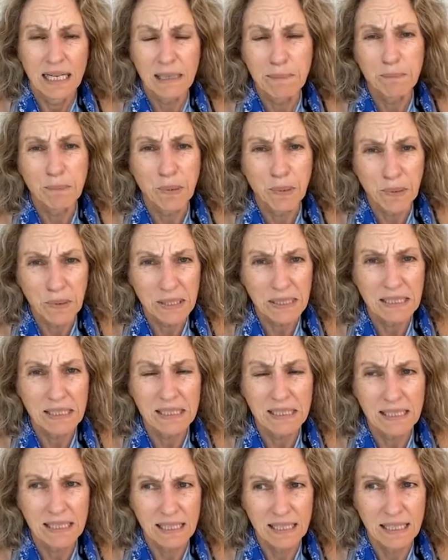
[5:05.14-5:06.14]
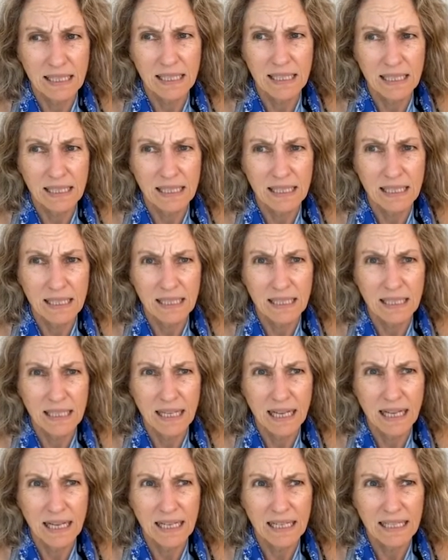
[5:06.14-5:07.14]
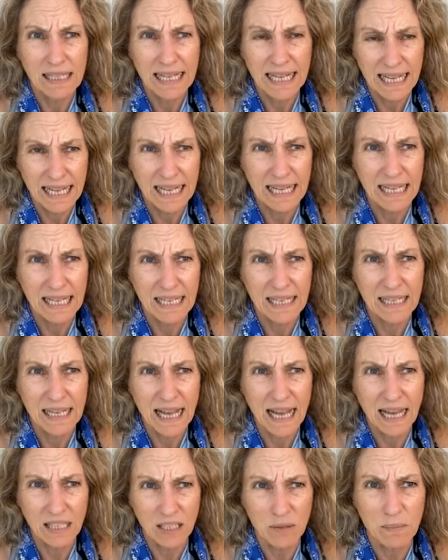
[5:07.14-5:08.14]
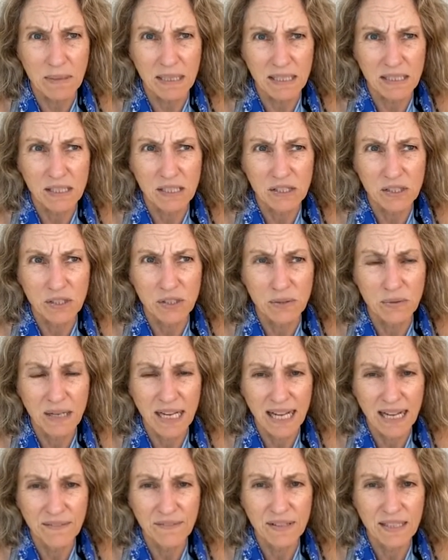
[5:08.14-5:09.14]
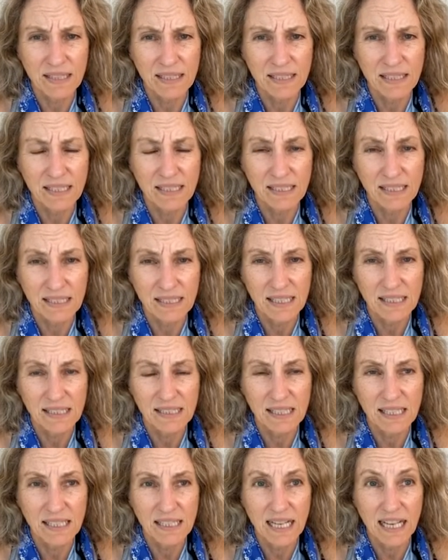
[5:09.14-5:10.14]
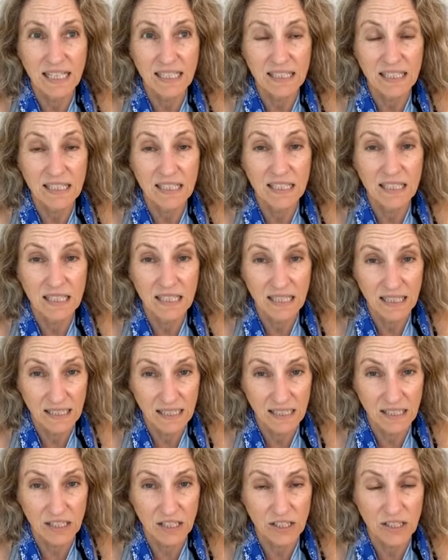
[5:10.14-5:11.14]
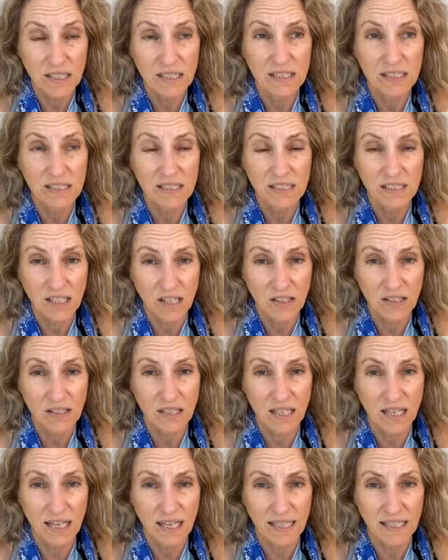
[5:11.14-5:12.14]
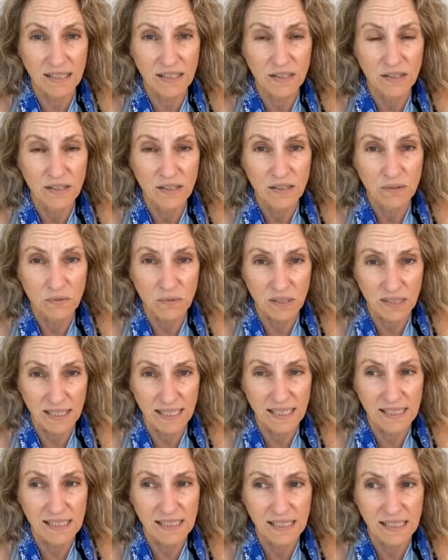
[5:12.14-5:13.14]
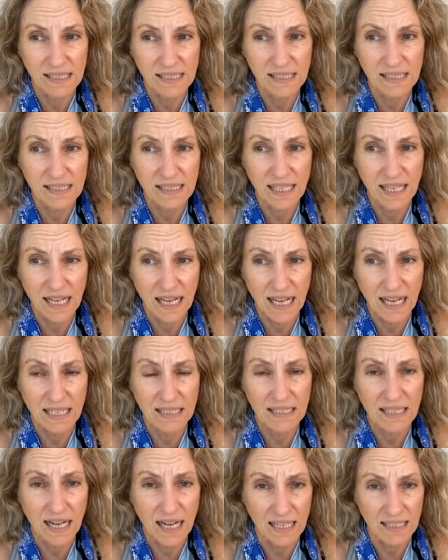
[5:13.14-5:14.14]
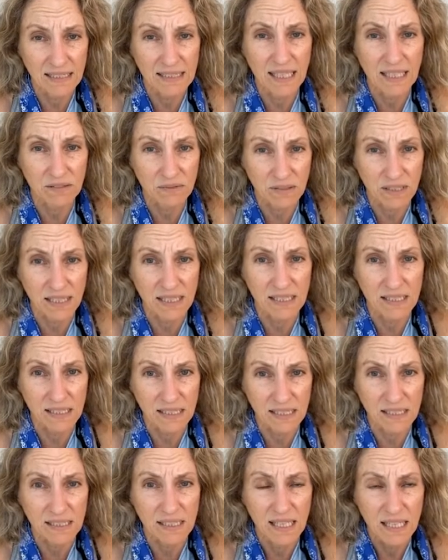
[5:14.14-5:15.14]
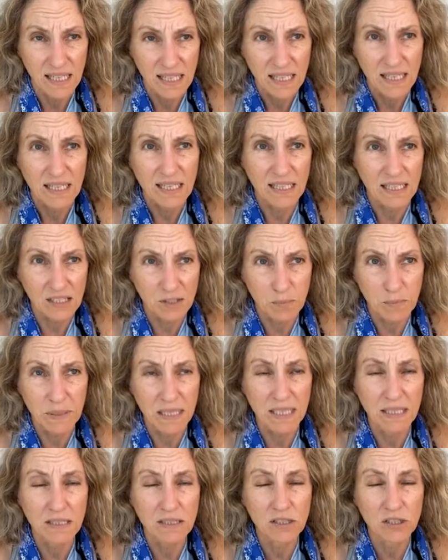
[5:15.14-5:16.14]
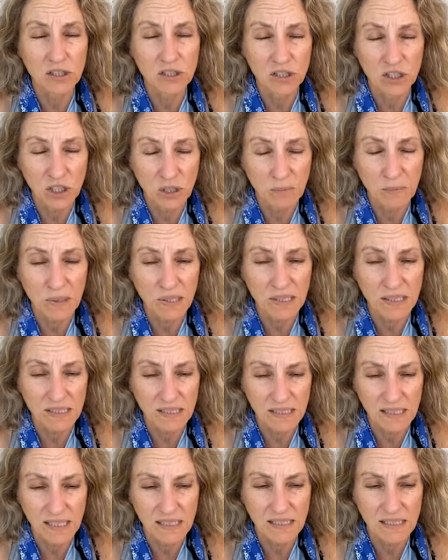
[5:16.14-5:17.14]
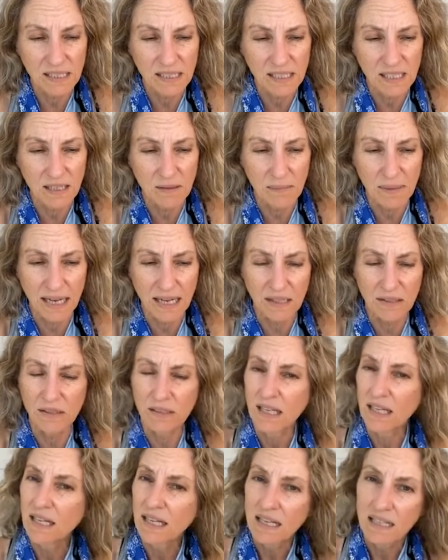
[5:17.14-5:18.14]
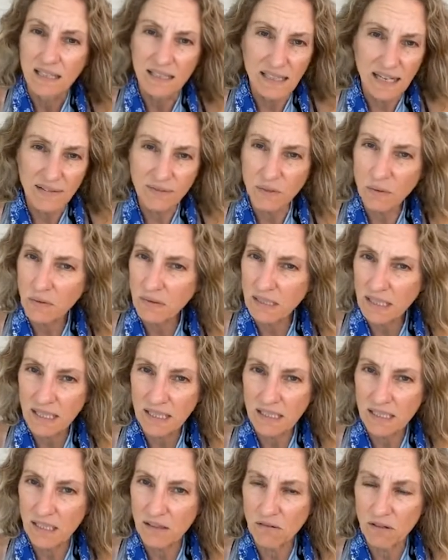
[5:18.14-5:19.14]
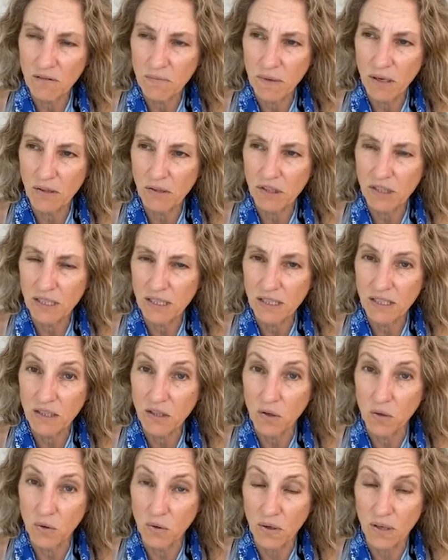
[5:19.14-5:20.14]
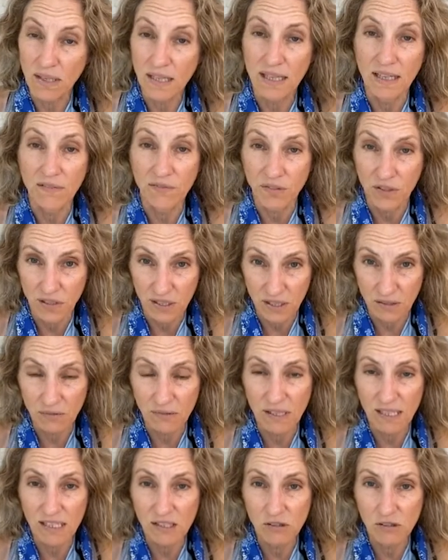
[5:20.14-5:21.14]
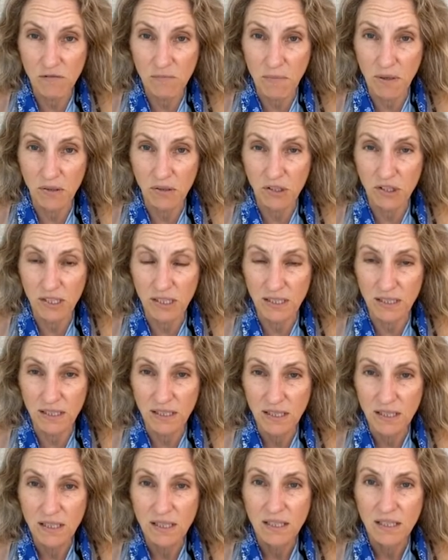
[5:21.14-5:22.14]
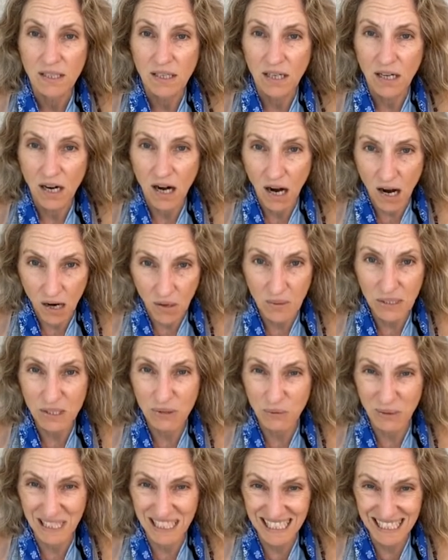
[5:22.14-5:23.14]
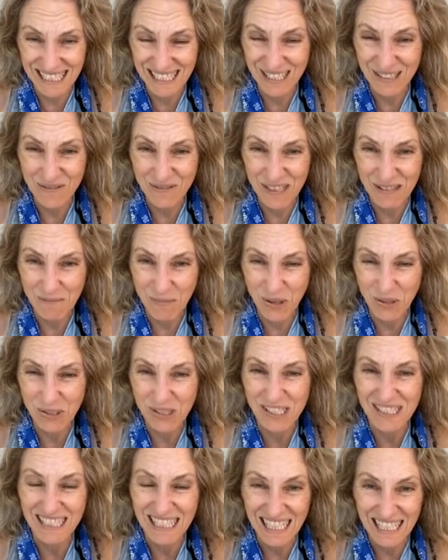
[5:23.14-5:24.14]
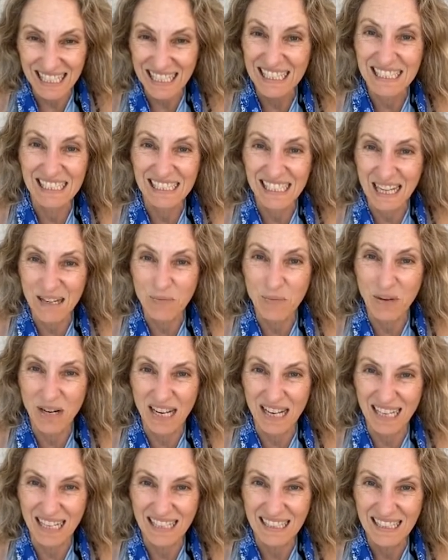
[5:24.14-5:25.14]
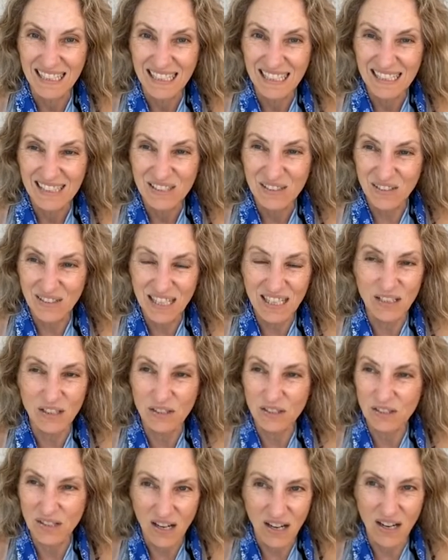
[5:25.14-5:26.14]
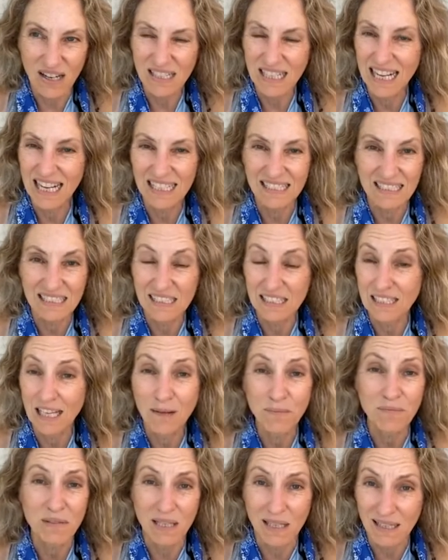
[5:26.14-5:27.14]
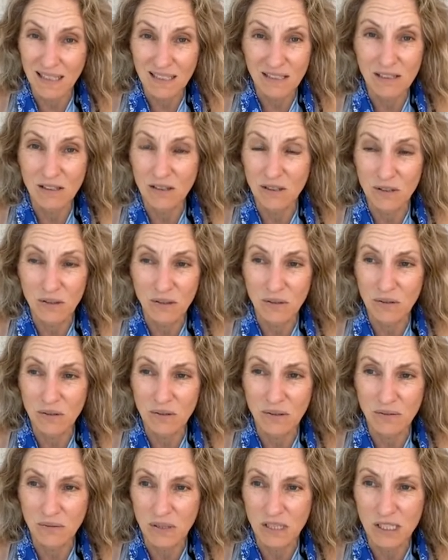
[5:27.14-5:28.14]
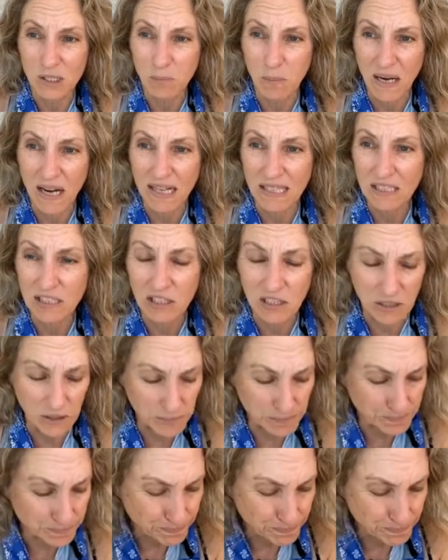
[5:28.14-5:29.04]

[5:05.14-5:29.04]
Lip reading: important key element to having consistent and clear start line releases and contact releases, is being super consistent about never releasing with motion, or if you're going to release with motion, always releasing with motion in the same way, so that your dog has something to respond to.